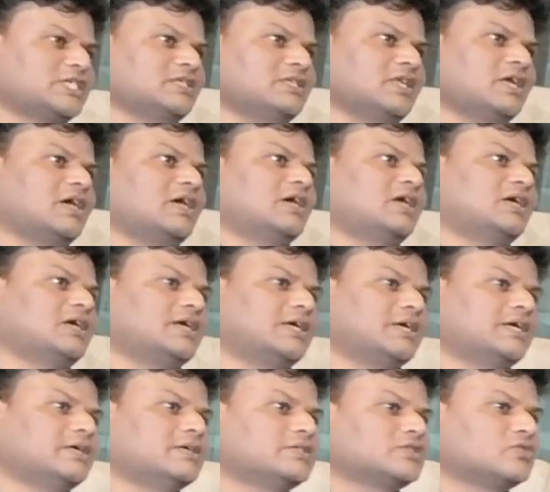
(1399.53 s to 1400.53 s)
question.
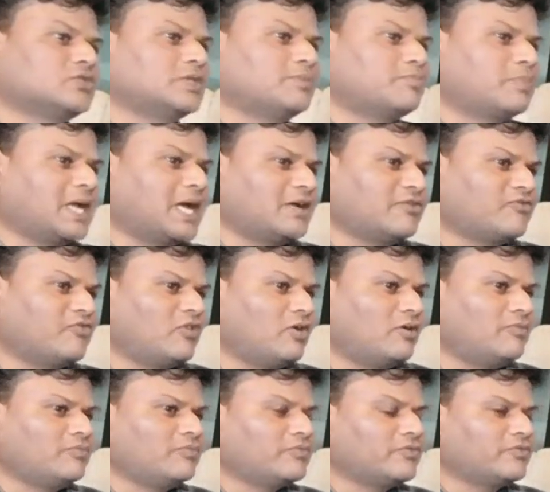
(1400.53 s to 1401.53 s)
So the
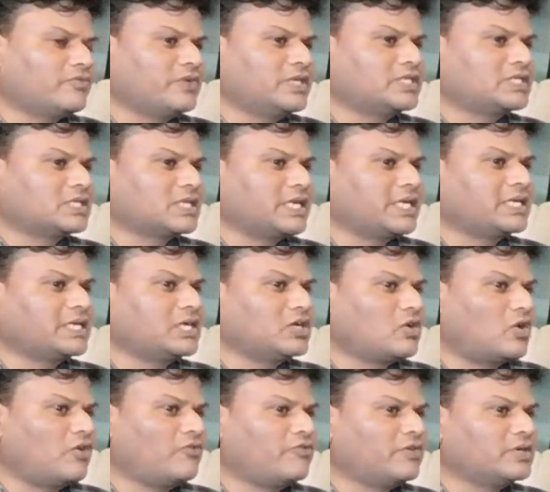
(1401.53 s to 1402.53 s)
platform which
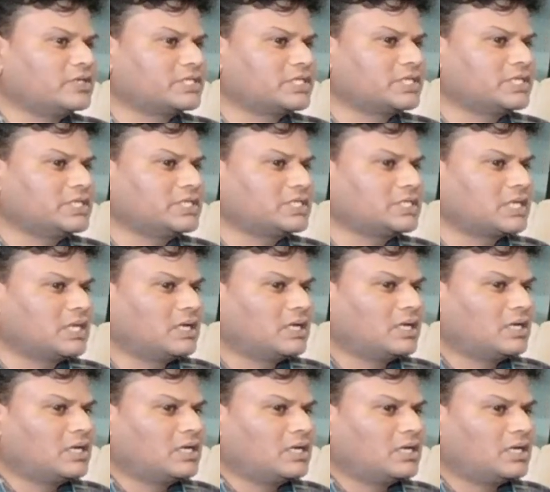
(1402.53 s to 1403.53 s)
LinkedIn offers is
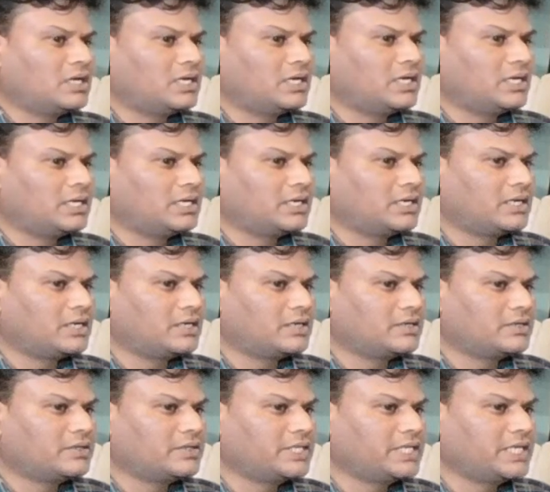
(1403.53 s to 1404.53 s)

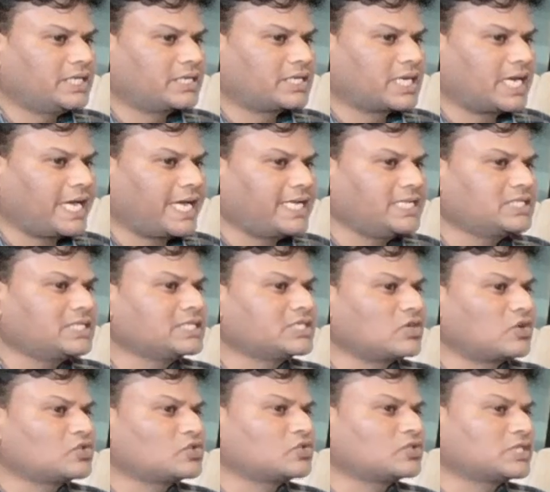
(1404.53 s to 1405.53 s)
the clients
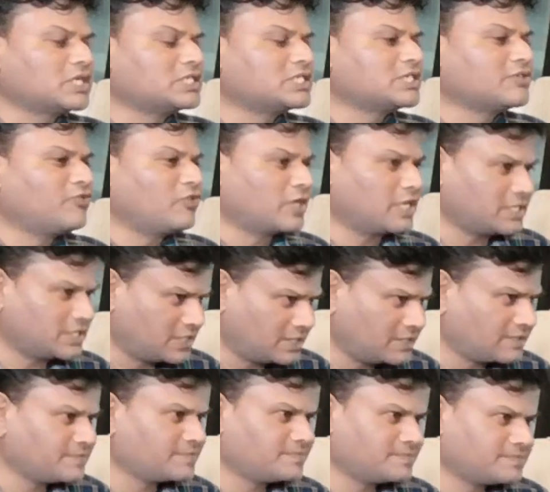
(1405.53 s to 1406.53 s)
is also searching for
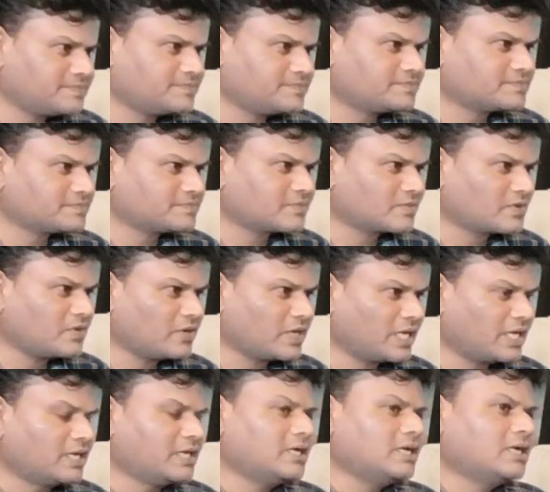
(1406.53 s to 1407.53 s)
us.
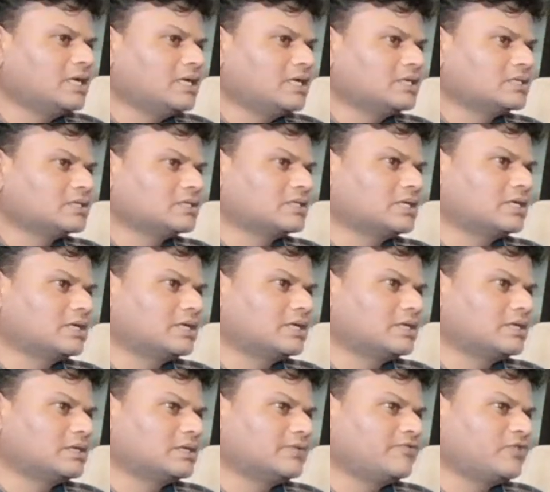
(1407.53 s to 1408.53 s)
Okay.
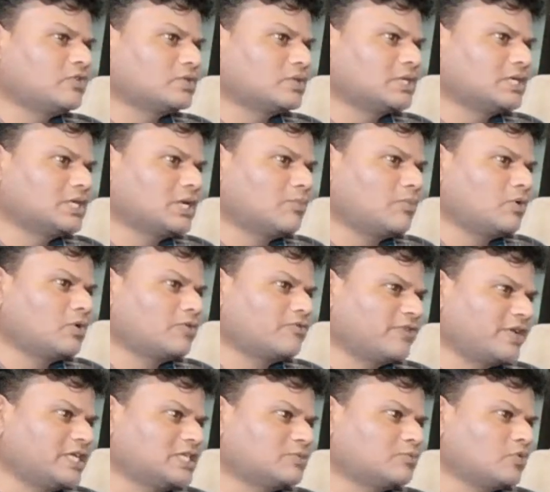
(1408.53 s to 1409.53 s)
If you think about
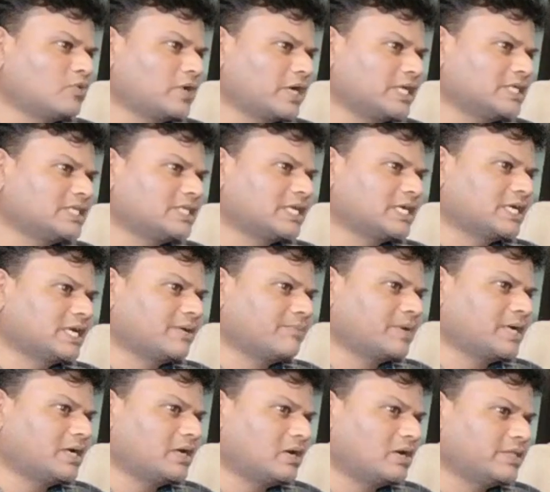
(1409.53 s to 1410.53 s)
Facebook,
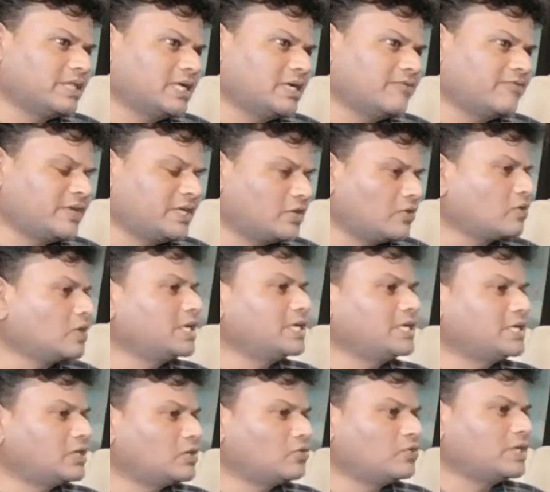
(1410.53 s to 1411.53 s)
Instagram, and all that, we
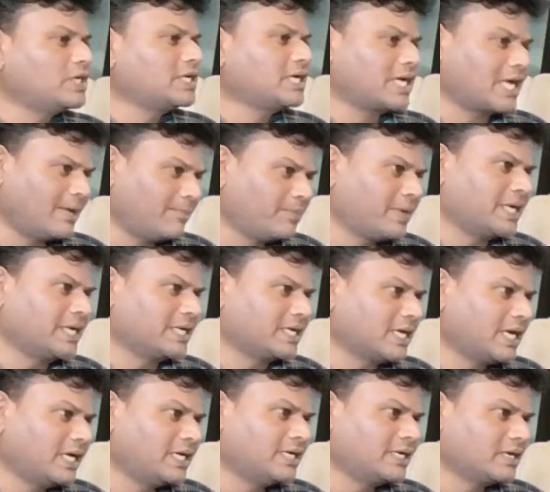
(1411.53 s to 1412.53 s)
only doing a
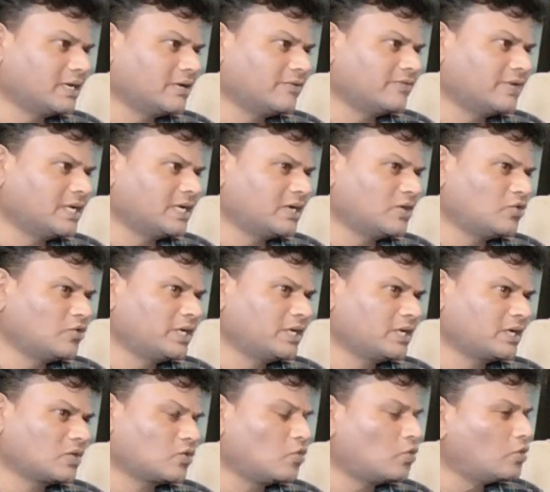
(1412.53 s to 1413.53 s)
campaign, and we are
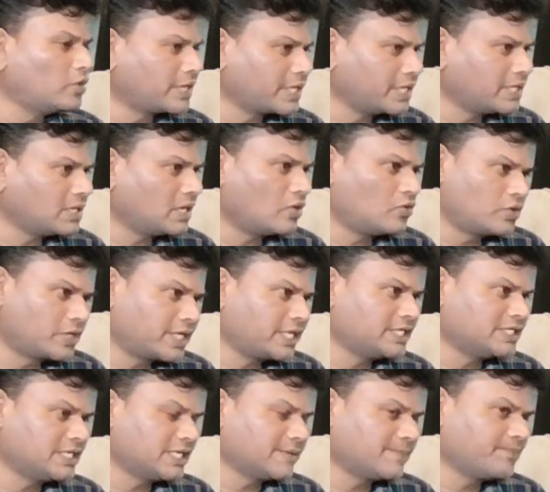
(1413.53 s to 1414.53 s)
doing a cold
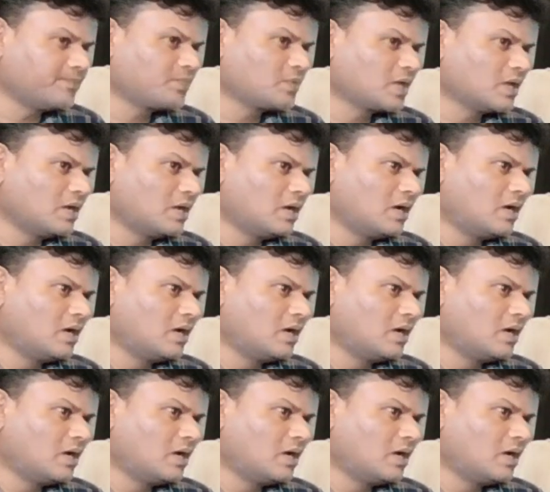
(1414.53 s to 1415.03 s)
outreaching